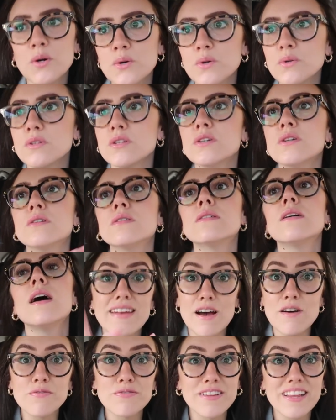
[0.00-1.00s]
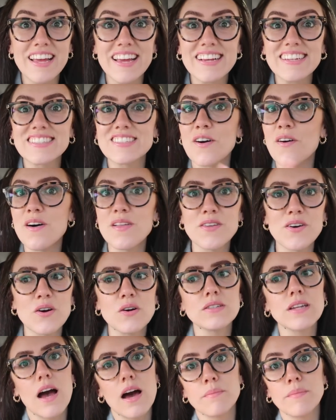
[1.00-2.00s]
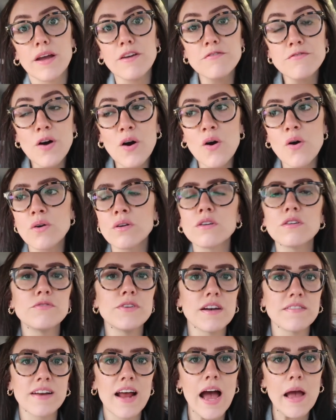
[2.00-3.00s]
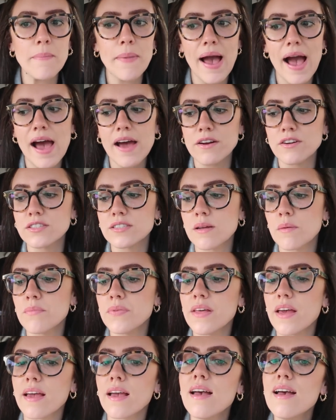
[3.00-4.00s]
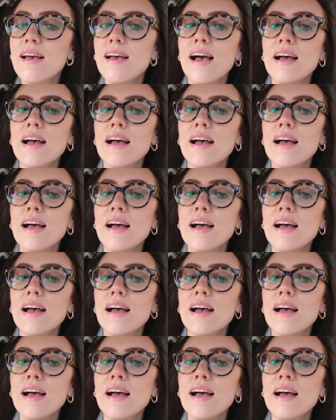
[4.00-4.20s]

Hulu, Netflix, all those on my phone, or if you have an iPad or something.